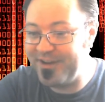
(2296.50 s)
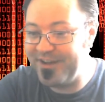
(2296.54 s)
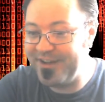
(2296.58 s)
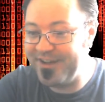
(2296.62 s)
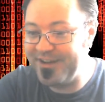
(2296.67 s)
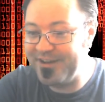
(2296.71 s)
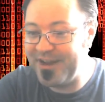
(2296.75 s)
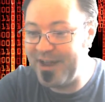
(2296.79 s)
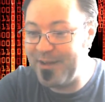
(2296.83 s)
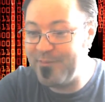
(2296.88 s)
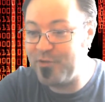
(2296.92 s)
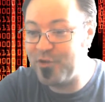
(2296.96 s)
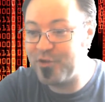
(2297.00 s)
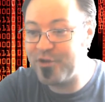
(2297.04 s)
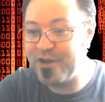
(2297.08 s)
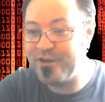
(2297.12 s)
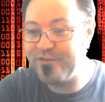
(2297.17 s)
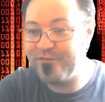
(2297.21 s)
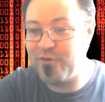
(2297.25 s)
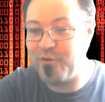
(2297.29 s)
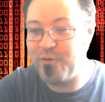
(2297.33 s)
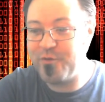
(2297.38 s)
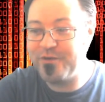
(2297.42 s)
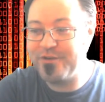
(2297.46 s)
and I'm
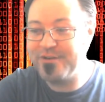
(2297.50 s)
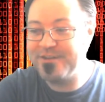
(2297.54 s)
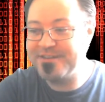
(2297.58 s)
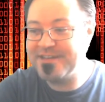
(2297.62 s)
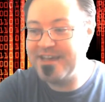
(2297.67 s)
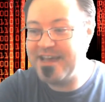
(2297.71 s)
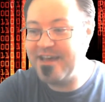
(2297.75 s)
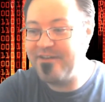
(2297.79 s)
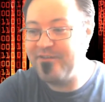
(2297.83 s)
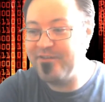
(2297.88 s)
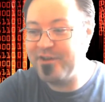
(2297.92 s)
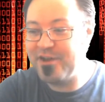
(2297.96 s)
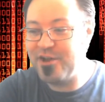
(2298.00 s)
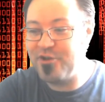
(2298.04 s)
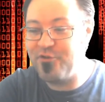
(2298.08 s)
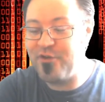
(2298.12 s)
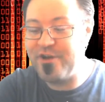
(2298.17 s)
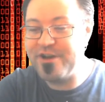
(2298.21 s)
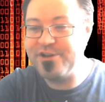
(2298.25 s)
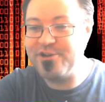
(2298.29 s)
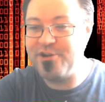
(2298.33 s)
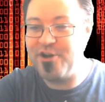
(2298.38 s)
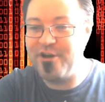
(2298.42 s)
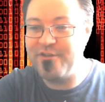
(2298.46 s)
looking forward to having a
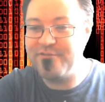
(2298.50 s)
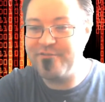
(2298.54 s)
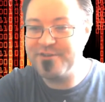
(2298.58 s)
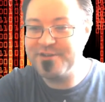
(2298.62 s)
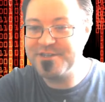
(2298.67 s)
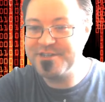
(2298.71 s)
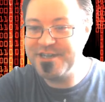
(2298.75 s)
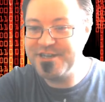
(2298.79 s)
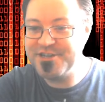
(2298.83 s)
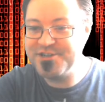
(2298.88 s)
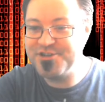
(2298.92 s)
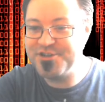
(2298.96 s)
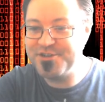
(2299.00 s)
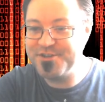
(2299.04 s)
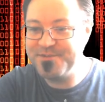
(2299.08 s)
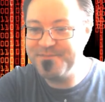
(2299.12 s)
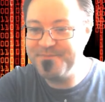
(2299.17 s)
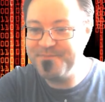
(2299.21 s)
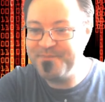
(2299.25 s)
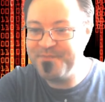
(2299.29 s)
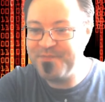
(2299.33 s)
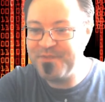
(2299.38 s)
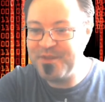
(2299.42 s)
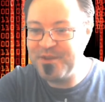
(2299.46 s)
great conversation
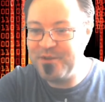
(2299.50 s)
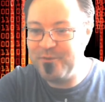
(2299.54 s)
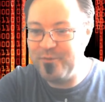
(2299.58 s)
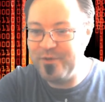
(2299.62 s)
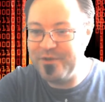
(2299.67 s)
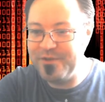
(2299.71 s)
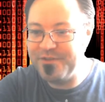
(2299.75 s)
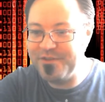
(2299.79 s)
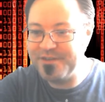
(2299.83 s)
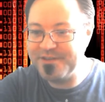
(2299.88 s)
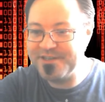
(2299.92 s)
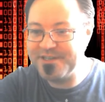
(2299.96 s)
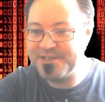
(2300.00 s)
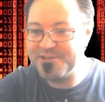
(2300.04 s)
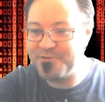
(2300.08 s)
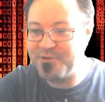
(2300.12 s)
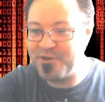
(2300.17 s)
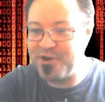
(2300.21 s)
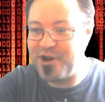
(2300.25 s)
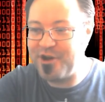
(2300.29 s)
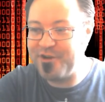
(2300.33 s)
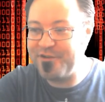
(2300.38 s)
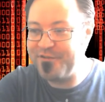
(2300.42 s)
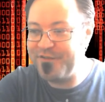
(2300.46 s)
with
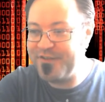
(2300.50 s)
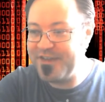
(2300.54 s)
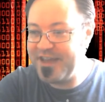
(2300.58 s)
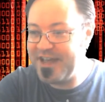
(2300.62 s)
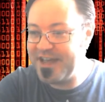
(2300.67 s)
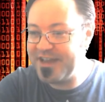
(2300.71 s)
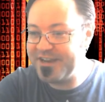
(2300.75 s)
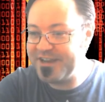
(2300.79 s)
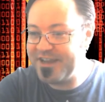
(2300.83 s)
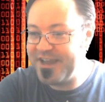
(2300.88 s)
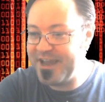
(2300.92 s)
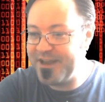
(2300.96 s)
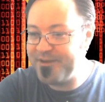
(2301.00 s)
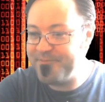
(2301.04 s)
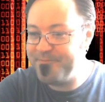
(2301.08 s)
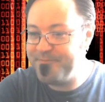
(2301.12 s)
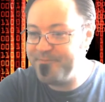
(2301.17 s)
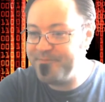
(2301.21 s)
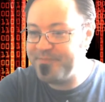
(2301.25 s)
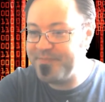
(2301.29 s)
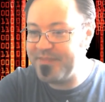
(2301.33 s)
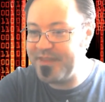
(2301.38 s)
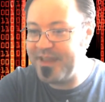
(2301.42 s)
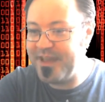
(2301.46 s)
Disregard Fiat again,
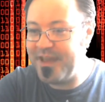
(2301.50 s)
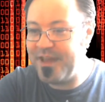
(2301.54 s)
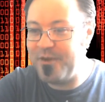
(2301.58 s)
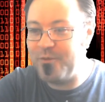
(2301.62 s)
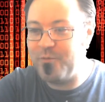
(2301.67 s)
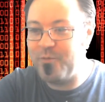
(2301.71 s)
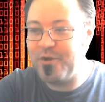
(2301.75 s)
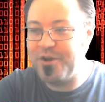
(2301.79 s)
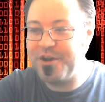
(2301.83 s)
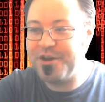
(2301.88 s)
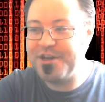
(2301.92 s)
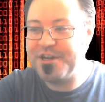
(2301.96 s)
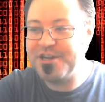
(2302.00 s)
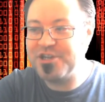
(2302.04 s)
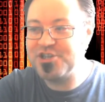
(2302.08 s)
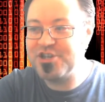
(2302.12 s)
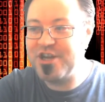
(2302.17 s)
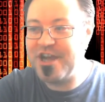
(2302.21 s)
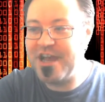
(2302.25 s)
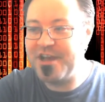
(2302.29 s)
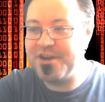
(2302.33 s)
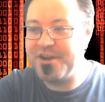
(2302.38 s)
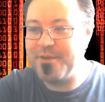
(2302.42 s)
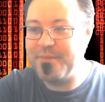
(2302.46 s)
and we're going to
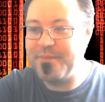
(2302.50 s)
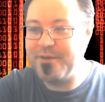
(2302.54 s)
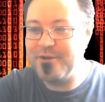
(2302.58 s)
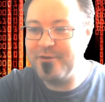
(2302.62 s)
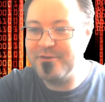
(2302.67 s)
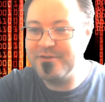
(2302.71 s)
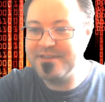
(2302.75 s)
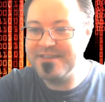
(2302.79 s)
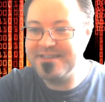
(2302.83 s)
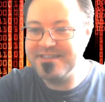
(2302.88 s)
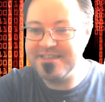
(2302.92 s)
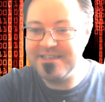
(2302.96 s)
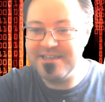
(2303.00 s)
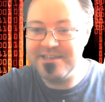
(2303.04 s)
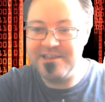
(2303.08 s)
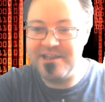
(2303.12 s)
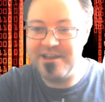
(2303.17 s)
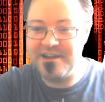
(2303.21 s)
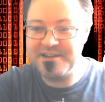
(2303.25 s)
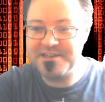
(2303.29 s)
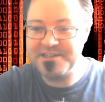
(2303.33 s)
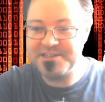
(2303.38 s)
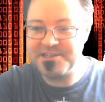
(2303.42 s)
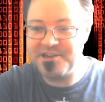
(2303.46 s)
chat about
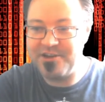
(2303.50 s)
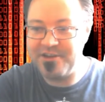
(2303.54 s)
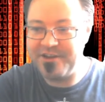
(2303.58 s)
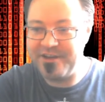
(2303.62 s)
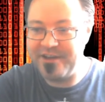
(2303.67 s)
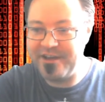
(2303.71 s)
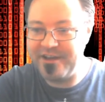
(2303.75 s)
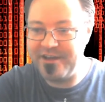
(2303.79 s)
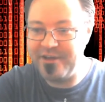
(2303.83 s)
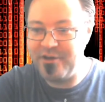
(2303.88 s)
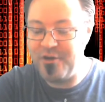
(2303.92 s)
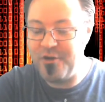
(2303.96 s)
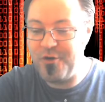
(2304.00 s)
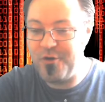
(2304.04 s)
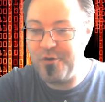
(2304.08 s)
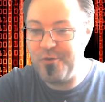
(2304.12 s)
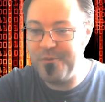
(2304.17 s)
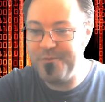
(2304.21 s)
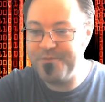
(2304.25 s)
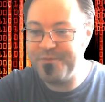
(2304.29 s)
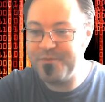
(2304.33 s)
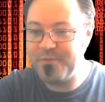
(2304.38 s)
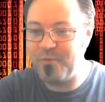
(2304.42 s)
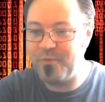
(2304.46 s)
Deluxe.io.
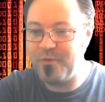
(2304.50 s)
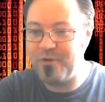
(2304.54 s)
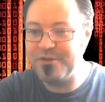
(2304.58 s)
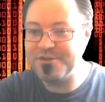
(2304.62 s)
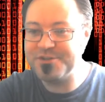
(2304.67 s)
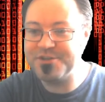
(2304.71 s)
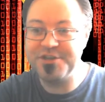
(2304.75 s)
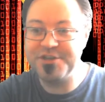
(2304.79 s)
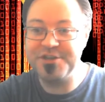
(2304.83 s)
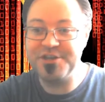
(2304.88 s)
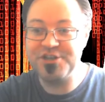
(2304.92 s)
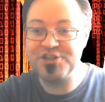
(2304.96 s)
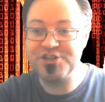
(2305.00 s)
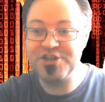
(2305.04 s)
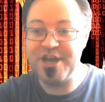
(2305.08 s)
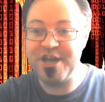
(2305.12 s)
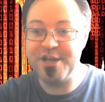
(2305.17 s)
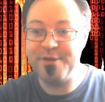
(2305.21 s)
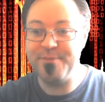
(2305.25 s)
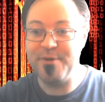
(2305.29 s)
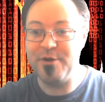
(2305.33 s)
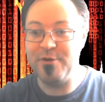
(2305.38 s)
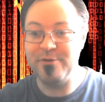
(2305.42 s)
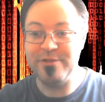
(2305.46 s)
We're also going to
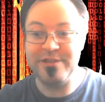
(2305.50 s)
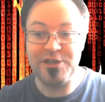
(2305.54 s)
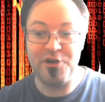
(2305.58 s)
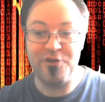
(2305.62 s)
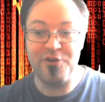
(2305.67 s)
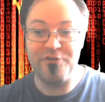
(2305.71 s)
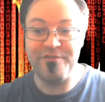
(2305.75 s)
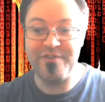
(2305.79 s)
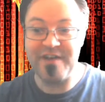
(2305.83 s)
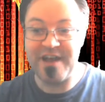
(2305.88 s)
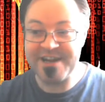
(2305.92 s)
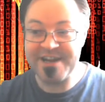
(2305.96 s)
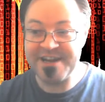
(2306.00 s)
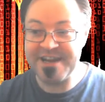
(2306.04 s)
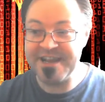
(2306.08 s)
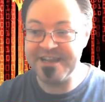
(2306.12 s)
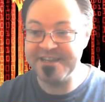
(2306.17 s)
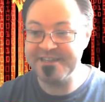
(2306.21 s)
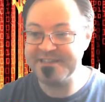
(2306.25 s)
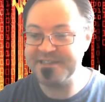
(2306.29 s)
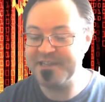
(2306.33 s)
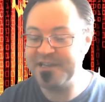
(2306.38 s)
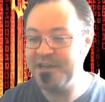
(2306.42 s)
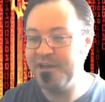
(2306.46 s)
chat about Leo
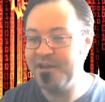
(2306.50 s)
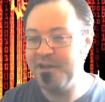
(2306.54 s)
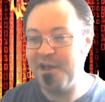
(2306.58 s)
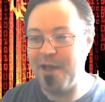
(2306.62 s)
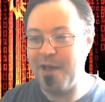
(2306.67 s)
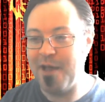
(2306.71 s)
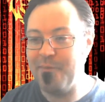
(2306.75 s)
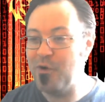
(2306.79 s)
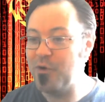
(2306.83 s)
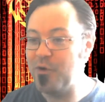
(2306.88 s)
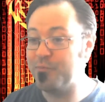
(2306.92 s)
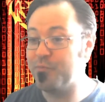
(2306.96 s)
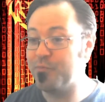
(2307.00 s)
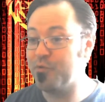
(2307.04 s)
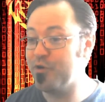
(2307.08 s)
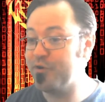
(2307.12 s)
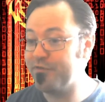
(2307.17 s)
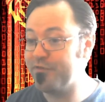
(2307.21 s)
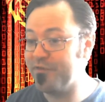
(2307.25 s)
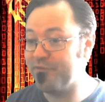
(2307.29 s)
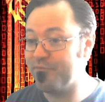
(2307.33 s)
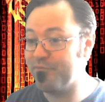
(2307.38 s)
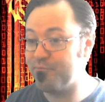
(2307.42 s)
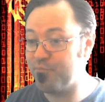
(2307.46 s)
Finance, about
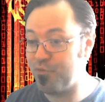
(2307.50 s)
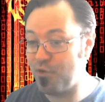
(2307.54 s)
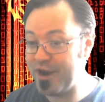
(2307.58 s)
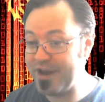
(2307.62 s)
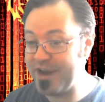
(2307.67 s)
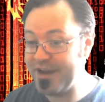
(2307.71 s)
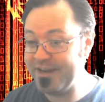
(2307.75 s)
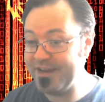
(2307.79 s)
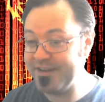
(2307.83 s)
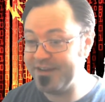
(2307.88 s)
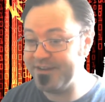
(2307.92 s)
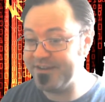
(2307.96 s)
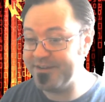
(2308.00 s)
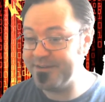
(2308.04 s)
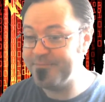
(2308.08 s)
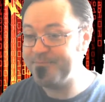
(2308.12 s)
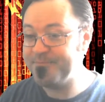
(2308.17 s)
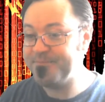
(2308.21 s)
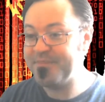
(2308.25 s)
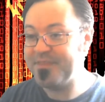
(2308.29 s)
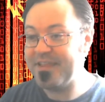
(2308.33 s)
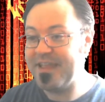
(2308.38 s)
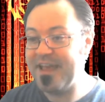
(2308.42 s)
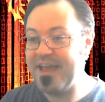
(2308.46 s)
Proof of Brain,
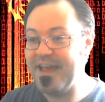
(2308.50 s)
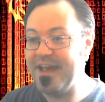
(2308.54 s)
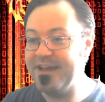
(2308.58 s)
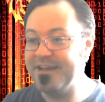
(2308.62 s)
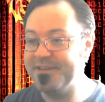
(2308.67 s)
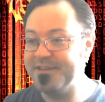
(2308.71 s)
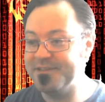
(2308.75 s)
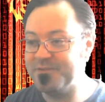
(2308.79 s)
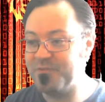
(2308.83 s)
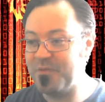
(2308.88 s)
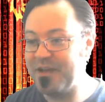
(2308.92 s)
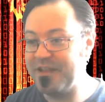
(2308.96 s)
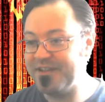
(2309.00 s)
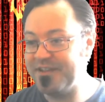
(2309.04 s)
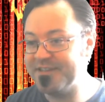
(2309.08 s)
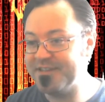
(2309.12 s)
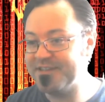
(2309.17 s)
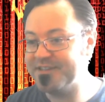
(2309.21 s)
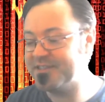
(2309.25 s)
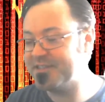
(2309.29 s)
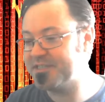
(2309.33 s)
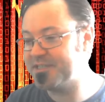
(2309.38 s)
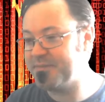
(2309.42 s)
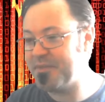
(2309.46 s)
as well
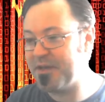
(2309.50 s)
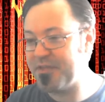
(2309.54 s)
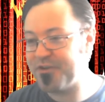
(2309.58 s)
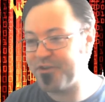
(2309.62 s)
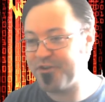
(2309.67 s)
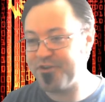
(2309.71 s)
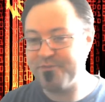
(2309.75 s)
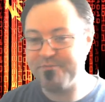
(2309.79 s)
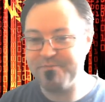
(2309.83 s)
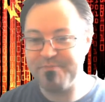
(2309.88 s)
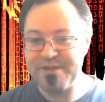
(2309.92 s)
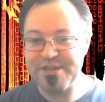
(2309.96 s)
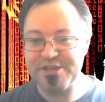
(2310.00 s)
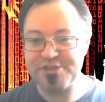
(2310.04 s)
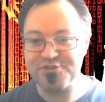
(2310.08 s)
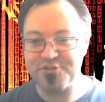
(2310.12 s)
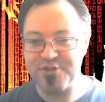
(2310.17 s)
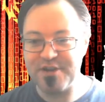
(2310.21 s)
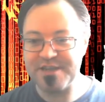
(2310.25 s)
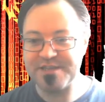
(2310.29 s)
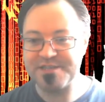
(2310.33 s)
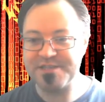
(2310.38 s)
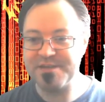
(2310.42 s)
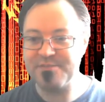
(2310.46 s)
as some other
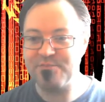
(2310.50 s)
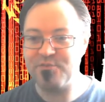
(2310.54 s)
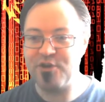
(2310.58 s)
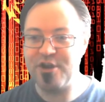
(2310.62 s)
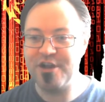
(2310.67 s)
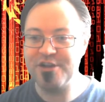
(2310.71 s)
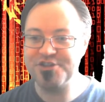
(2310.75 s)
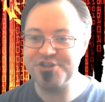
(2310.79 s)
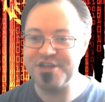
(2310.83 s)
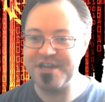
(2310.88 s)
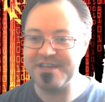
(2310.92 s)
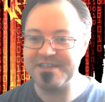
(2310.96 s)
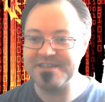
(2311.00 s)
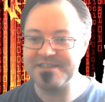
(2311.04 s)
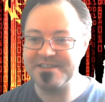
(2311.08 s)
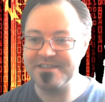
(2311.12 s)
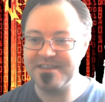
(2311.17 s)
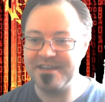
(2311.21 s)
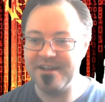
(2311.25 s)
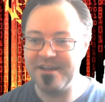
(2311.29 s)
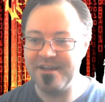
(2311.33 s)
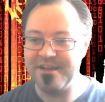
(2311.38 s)
interesting projects.